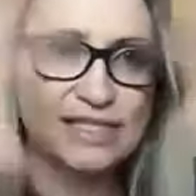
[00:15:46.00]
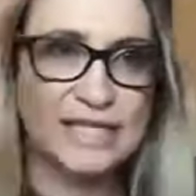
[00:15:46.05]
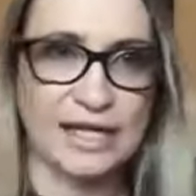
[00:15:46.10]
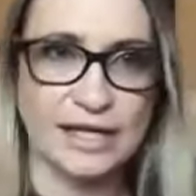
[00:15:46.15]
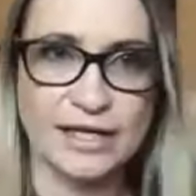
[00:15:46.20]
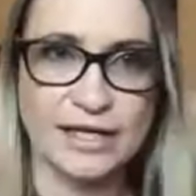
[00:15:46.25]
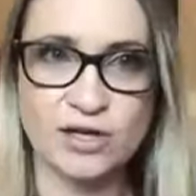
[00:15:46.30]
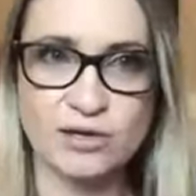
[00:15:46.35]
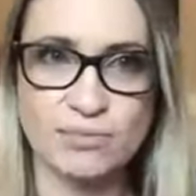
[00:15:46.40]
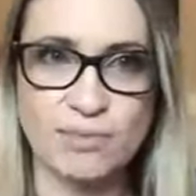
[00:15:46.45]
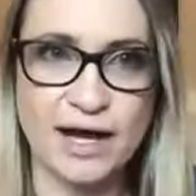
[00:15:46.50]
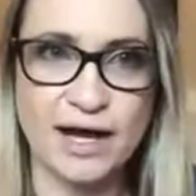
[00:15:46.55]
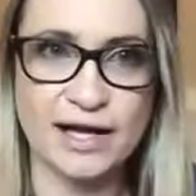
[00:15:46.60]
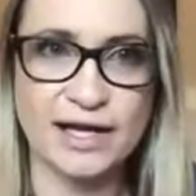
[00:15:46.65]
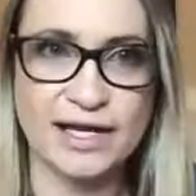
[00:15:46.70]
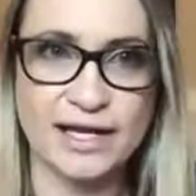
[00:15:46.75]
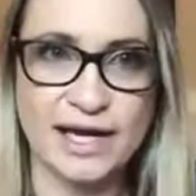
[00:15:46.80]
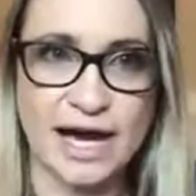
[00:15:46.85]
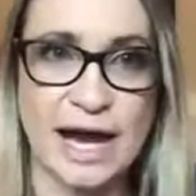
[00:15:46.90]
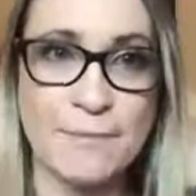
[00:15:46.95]
telling your
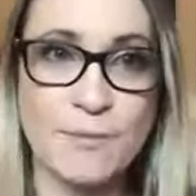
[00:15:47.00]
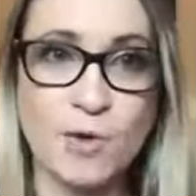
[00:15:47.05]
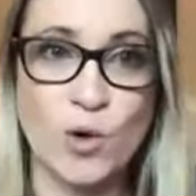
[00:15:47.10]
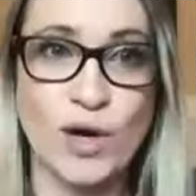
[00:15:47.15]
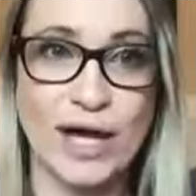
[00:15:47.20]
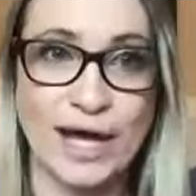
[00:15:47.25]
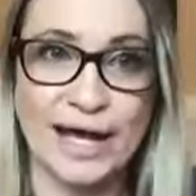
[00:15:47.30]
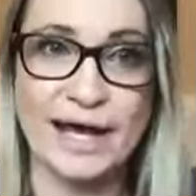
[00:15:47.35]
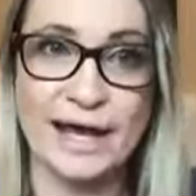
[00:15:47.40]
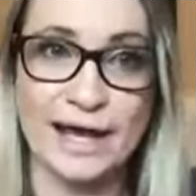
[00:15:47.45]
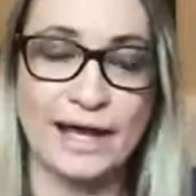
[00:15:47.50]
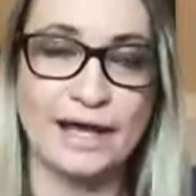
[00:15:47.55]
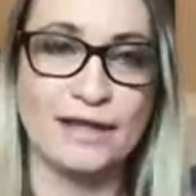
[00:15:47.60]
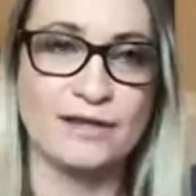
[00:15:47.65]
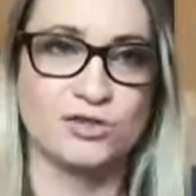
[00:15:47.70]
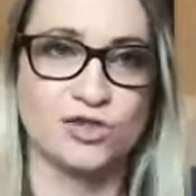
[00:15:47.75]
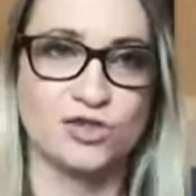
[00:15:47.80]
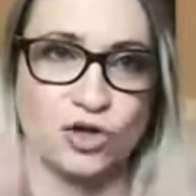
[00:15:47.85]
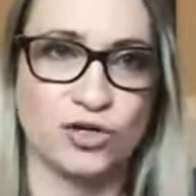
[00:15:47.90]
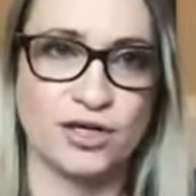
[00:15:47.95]
body, I'm okay,
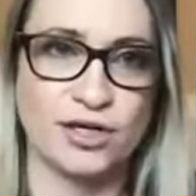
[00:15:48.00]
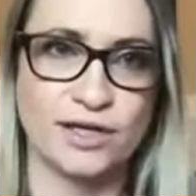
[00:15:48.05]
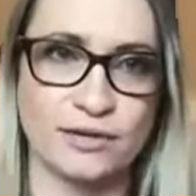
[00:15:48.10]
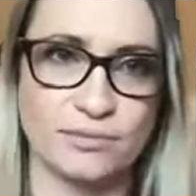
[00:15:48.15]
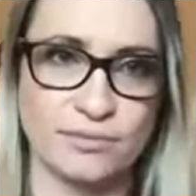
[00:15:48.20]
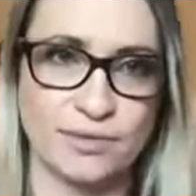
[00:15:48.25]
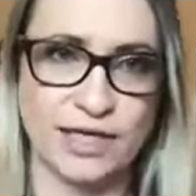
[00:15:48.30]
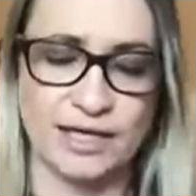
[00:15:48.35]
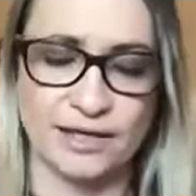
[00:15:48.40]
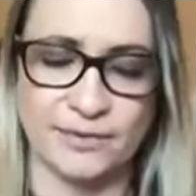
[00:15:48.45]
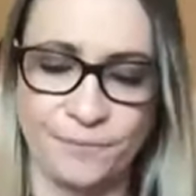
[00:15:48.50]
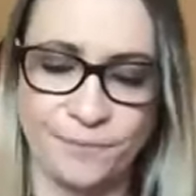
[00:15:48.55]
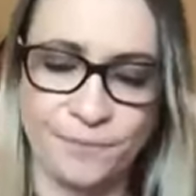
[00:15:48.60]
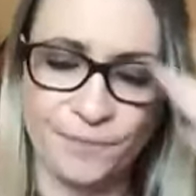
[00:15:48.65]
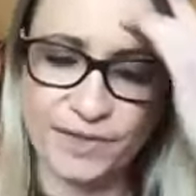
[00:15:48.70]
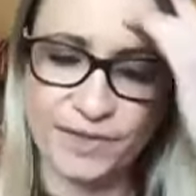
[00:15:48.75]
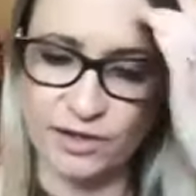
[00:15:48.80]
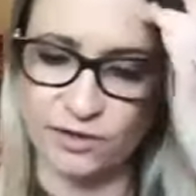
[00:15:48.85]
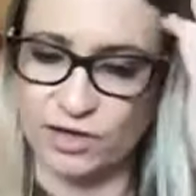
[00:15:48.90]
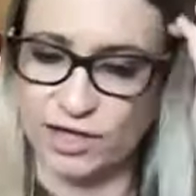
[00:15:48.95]
don't kill me.
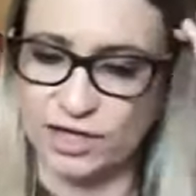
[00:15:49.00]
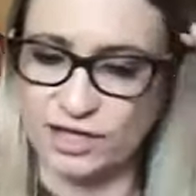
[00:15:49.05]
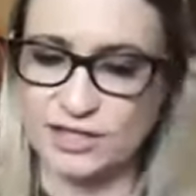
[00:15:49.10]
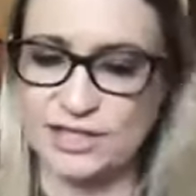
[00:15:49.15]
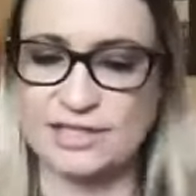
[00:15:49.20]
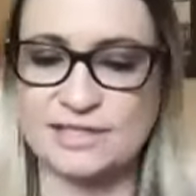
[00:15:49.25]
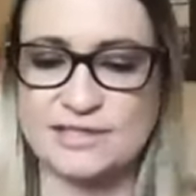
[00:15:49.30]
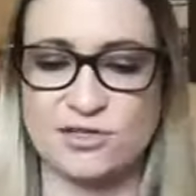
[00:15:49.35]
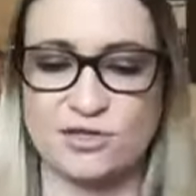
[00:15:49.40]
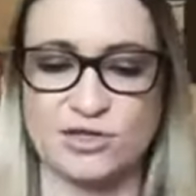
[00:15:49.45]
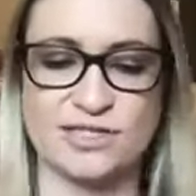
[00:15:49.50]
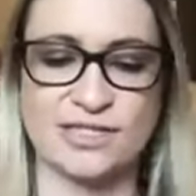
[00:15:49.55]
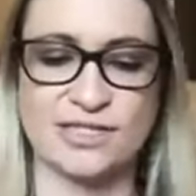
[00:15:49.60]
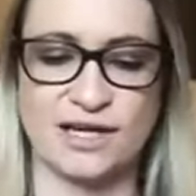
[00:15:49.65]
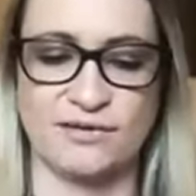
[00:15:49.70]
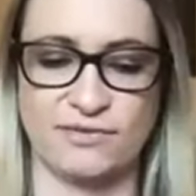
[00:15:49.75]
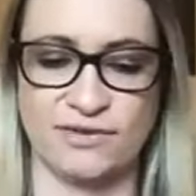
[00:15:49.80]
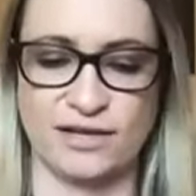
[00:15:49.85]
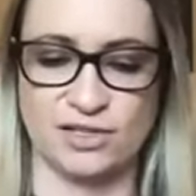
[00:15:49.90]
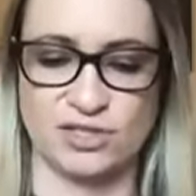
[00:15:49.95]
Okay, that's your
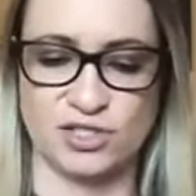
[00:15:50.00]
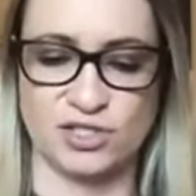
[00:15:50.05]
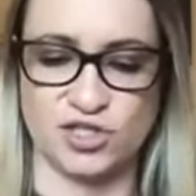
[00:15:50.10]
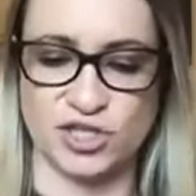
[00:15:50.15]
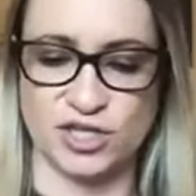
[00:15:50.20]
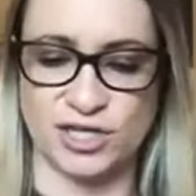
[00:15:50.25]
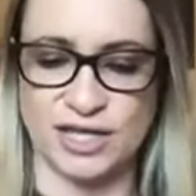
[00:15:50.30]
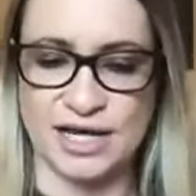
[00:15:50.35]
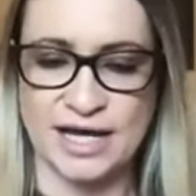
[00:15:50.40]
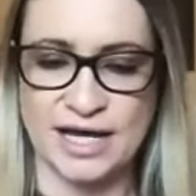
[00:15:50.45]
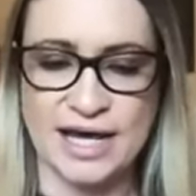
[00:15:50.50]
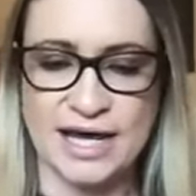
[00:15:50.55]
self-antigen.